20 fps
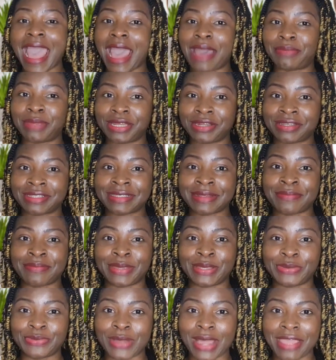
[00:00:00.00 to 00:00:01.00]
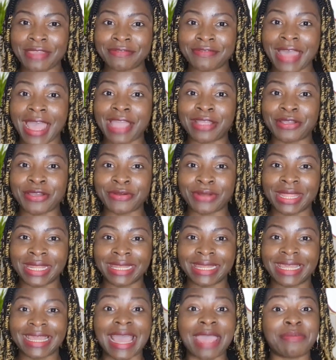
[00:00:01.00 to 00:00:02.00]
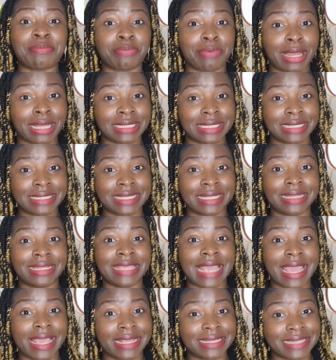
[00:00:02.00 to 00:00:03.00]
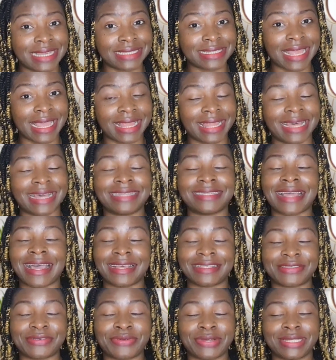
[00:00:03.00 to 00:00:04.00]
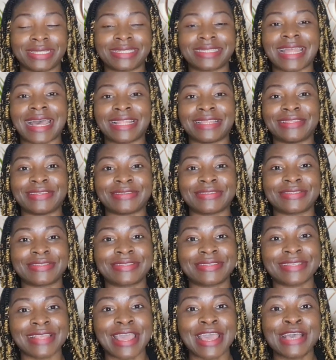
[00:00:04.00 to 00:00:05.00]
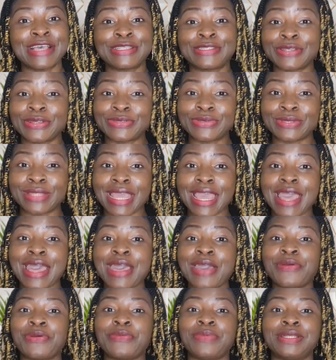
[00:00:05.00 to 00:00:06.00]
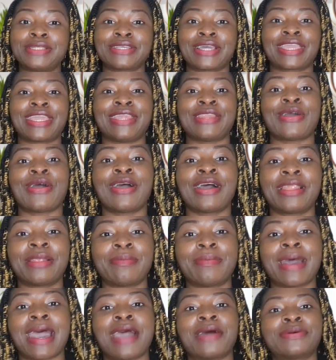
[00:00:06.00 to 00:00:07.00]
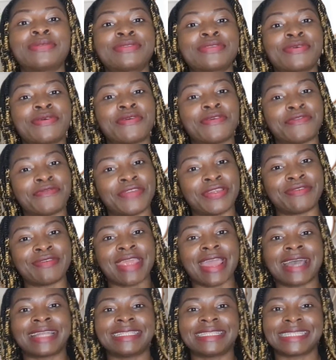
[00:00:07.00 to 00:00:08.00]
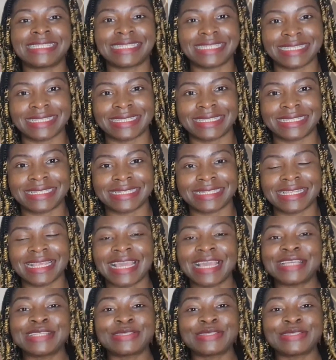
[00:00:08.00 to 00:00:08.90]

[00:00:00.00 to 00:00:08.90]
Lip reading: I'm a nurse and midwife, and currently I practice in the NHS England as a registered nurse. So today we'll be talking all about ovarian cysts.